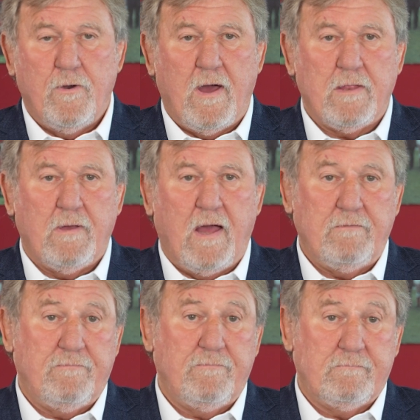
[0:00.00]

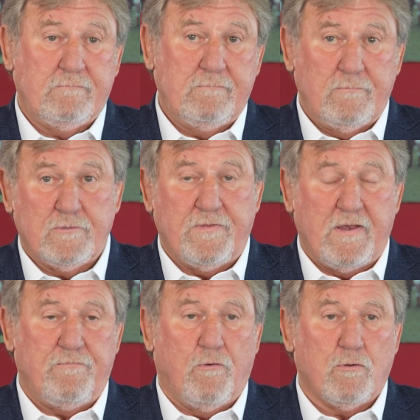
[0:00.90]
I was
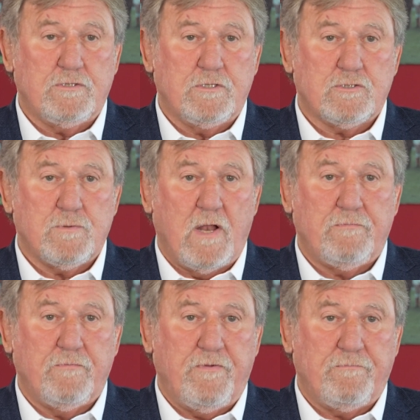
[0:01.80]
very fortunate as well
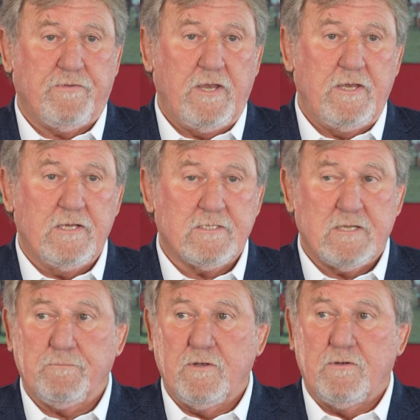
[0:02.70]
for 15 years
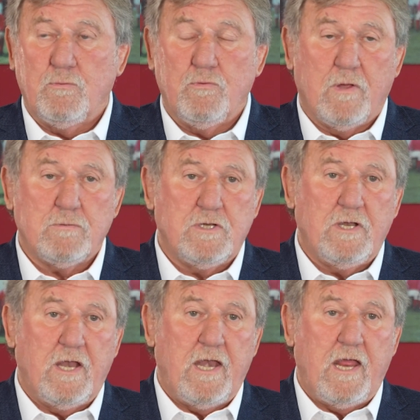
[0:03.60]
up to
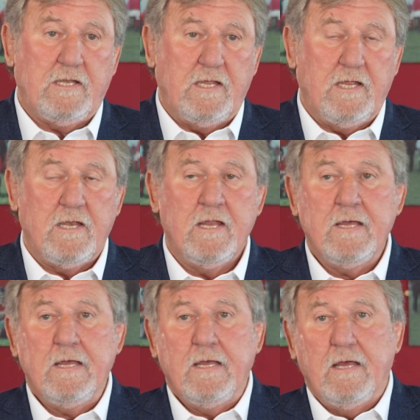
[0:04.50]
2018.
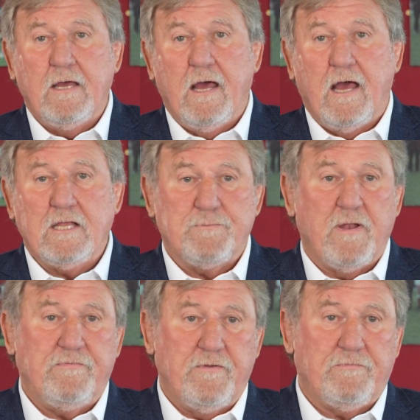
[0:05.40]
I
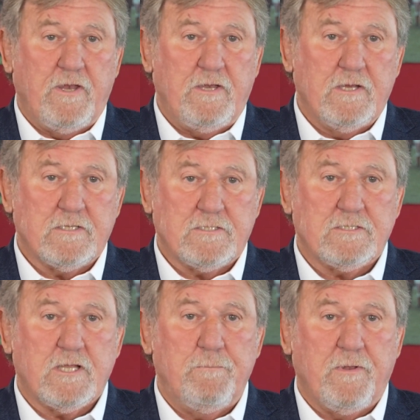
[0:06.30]
spent 15 years
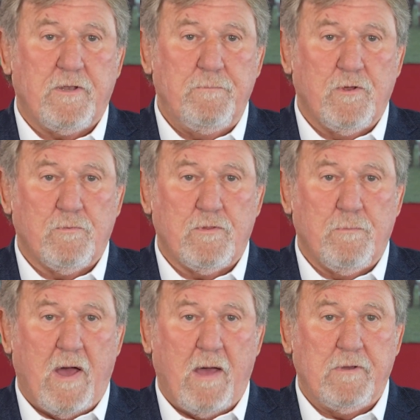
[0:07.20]
as a committeeman with the
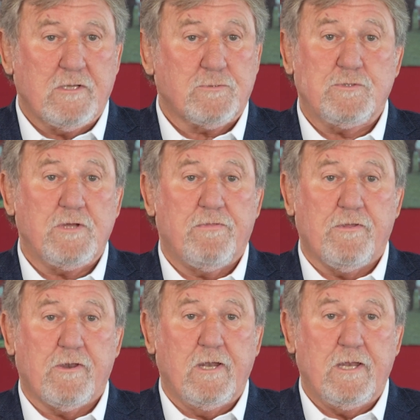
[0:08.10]
Barbers, which I
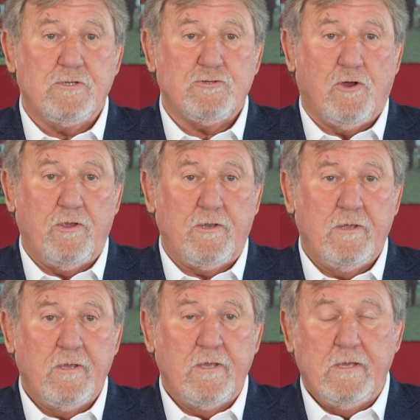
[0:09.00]
thoroughly enjoyed.
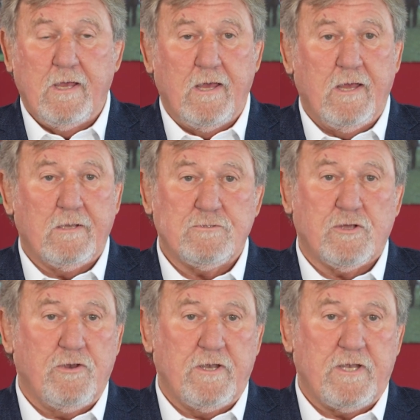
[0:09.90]
It was a
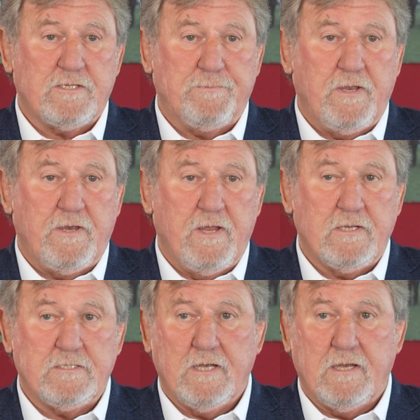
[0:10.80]
great
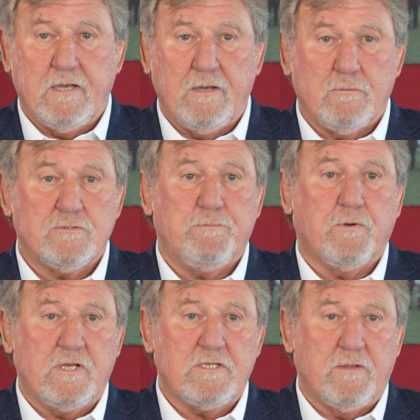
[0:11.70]
experience, and it was
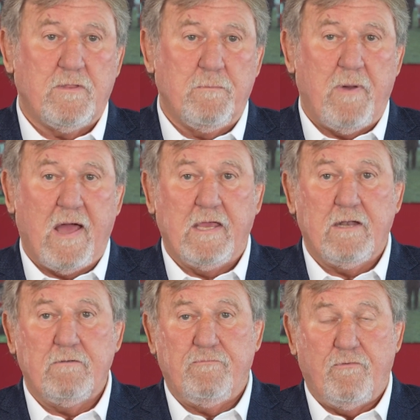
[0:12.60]
putting something back
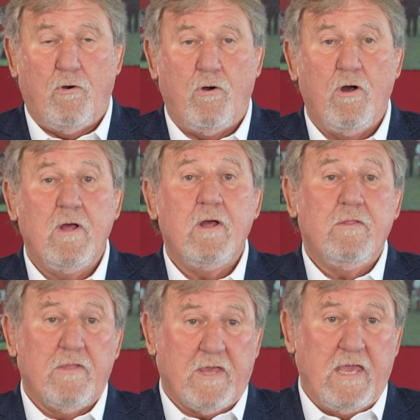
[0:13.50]
in for
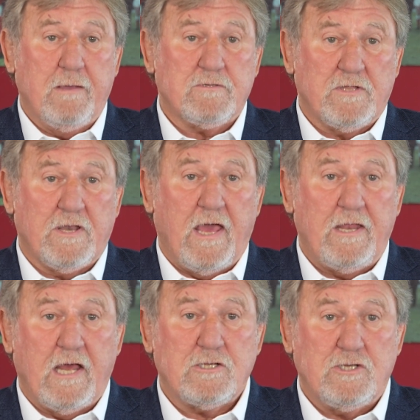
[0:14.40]
the games that
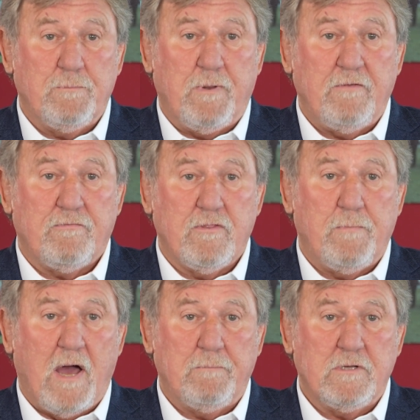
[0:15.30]
I'd actually played for the
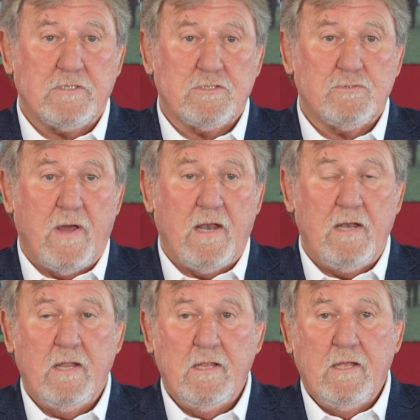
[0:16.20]
Barbers as well,
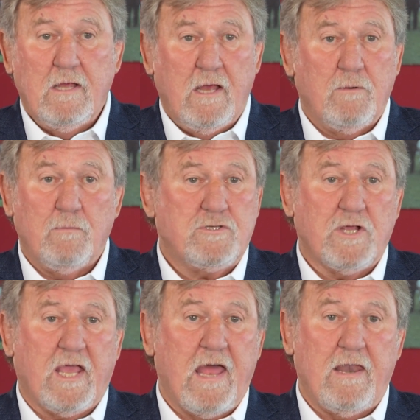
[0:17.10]
which
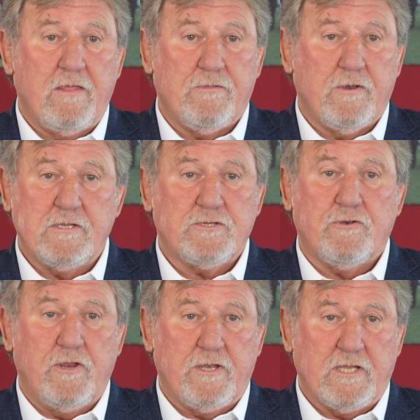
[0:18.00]
again I thought it's a
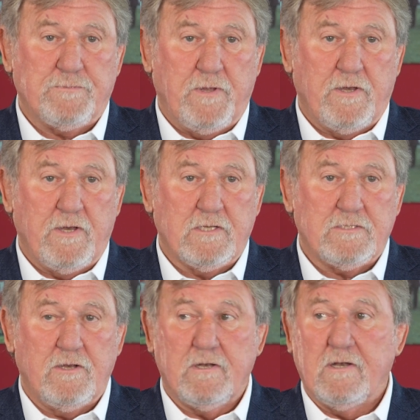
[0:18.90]
great experience,
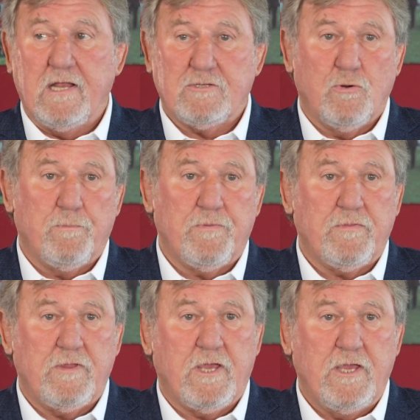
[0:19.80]
and let's hope that
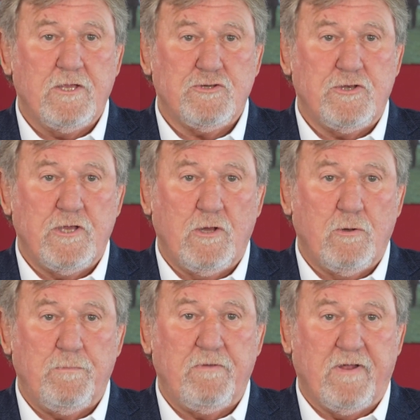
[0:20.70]
the occasion here
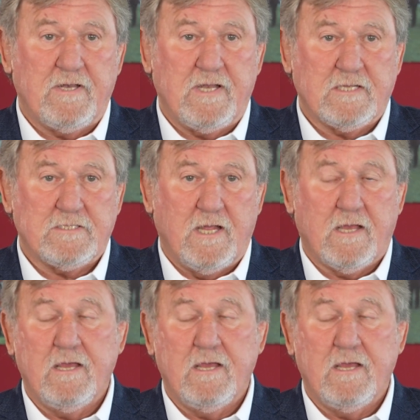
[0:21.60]
will be fantastic.